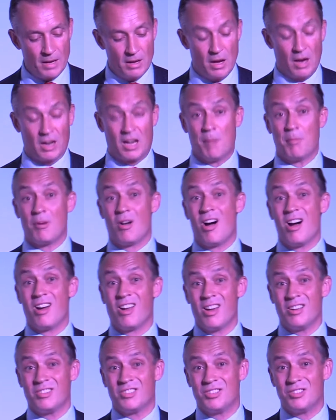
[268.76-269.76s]
A couple of
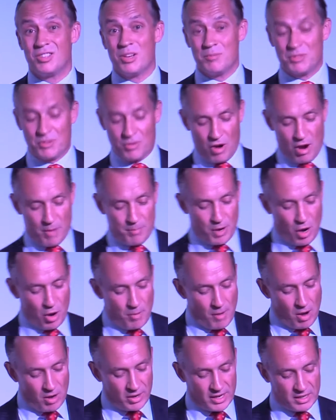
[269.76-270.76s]
highlights in terms of our IPO
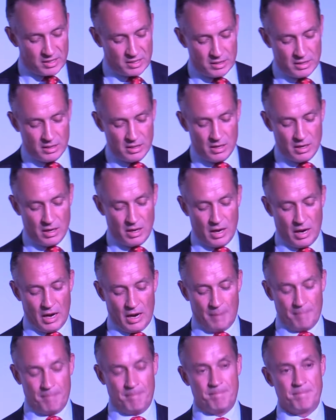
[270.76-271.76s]
market.
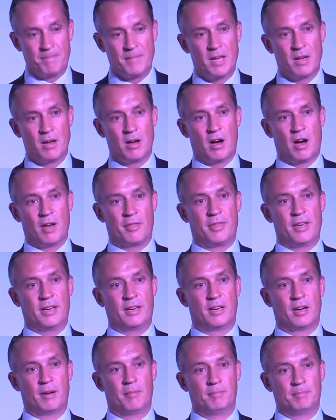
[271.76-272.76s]
I
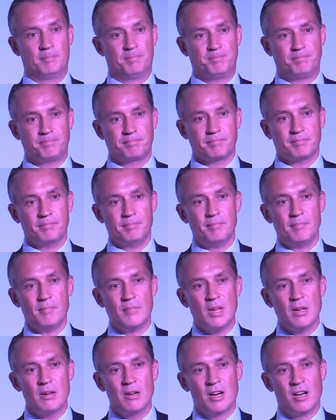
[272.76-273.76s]
think
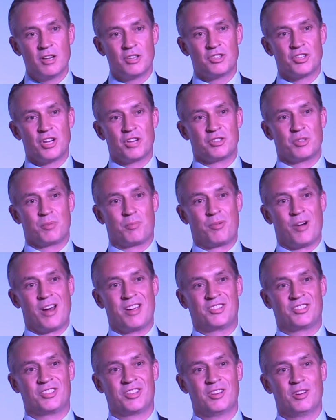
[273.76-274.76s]
as the
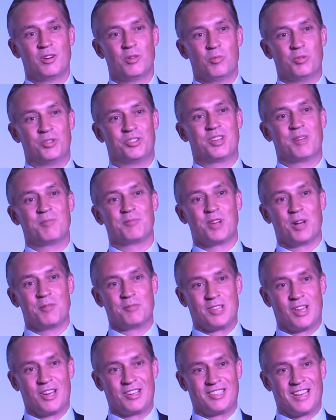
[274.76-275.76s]
press would
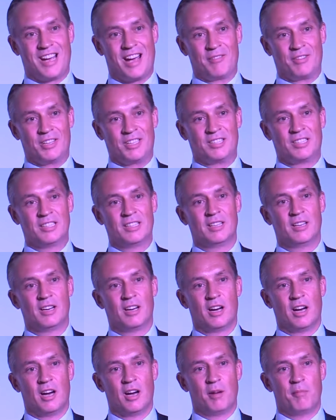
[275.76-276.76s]
sometimes like to have it,
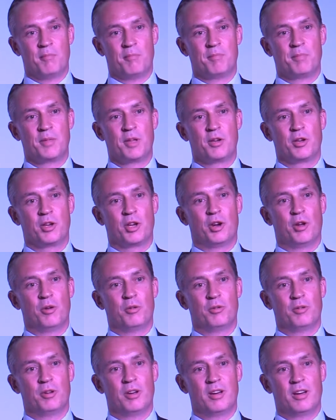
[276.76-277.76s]

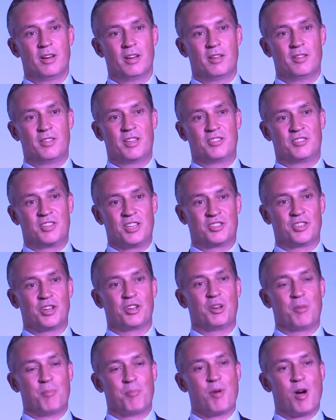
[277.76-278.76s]
there's
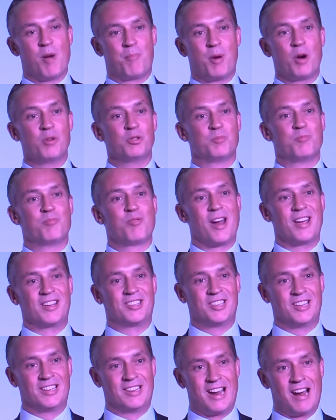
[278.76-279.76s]
certainly a
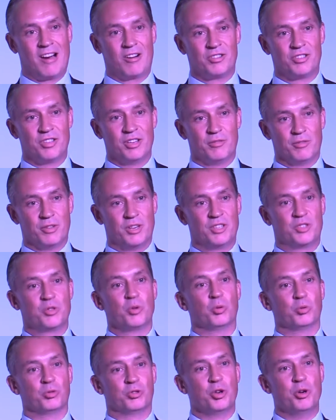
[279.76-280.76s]
post-Brexit narrative that it's
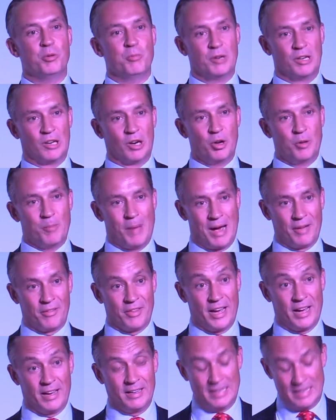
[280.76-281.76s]
all doom and gloom out
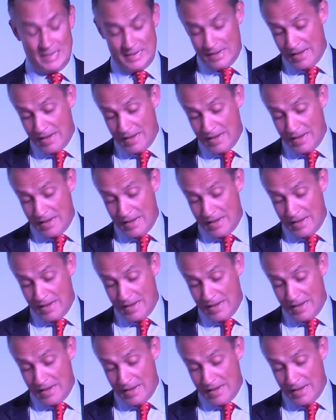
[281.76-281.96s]
there.